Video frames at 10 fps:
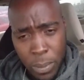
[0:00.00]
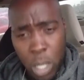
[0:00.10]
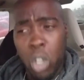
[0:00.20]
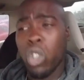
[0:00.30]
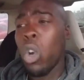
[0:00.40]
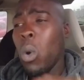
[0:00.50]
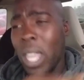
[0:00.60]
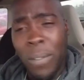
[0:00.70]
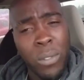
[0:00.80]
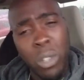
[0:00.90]
There's no
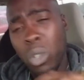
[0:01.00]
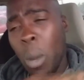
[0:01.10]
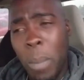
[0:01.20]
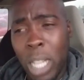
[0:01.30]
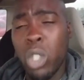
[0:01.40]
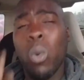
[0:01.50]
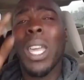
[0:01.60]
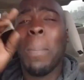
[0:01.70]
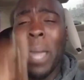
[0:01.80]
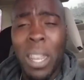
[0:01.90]
ifs, there's no buts. You will
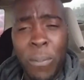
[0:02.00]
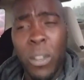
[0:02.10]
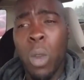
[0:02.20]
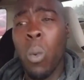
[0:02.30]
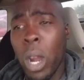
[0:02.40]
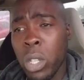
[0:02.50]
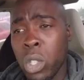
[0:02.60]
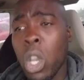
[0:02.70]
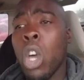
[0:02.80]
get paid for your works.